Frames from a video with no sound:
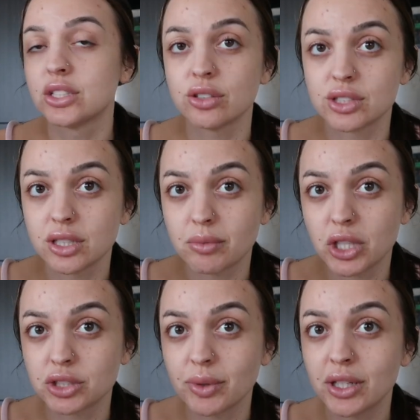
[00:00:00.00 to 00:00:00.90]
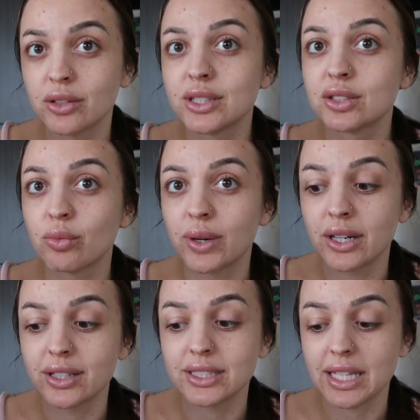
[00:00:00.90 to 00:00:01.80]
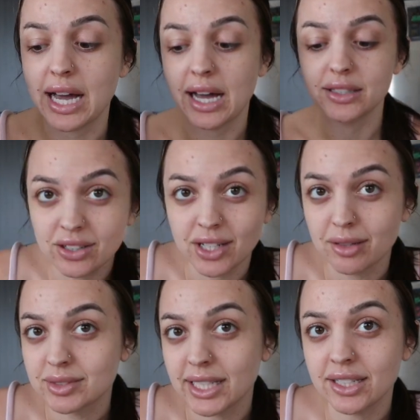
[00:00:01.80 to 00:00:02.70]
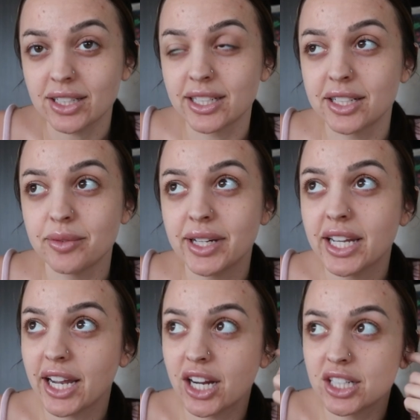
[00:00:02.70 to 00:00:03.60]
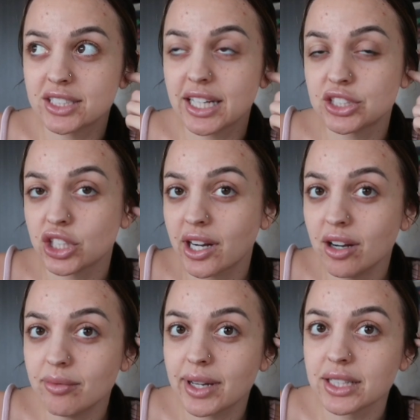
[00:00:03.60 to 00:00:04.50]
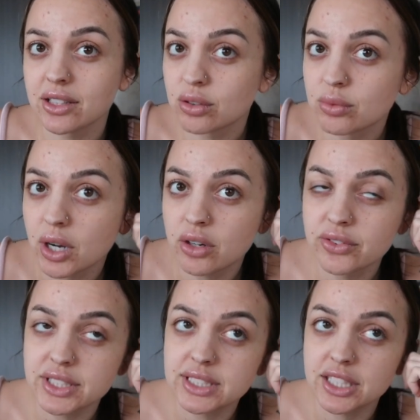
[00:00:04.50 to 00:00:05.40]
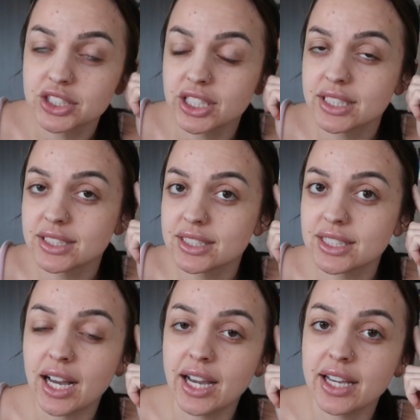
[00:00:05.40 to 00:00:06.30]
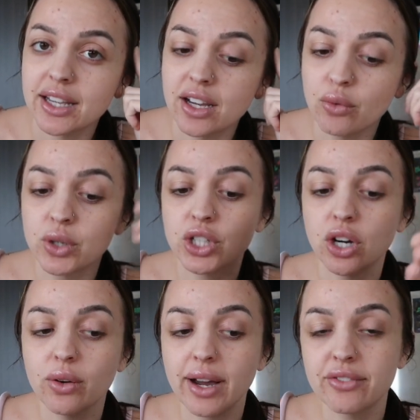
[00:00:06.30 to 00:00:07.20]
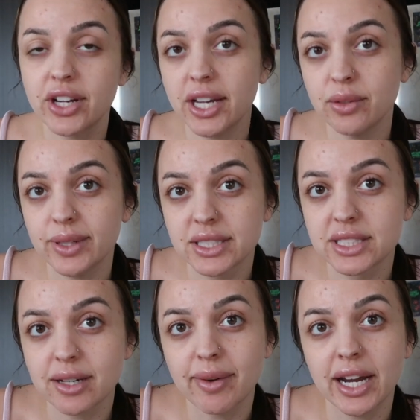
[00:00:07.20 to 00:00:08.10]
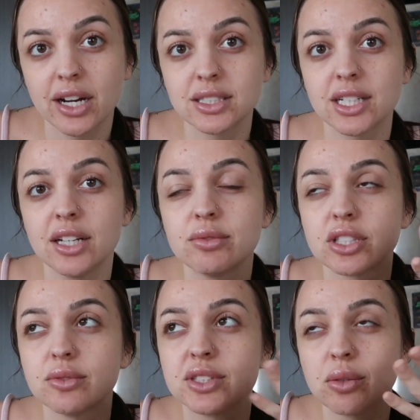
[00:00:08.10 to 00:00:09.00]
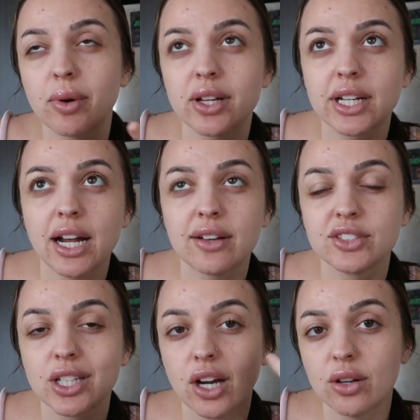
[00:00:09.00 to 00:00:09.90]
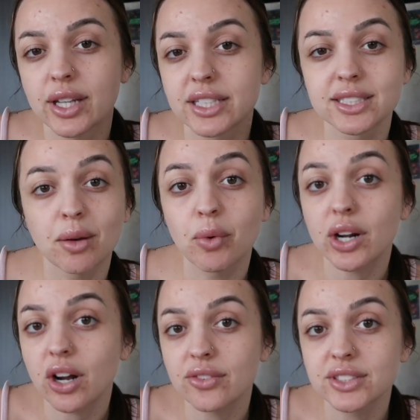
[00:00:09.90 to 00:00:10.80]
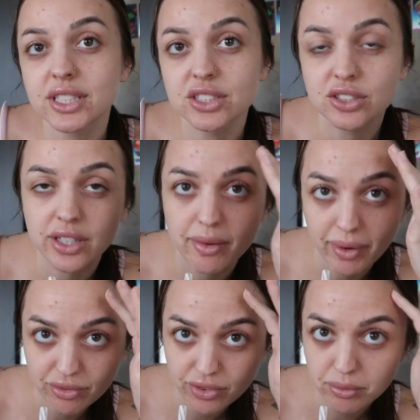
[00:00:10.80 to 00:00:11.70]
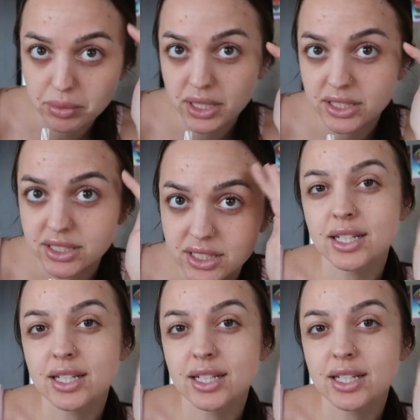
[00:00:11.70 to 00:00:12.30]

Toasted marshmallow is where it's at. Little update, not that anybody cares. I took out my little row of extensions. I would go every eight weeks to get my hair done, which I'm still probably gonna have to go like somewhat often to get my front piece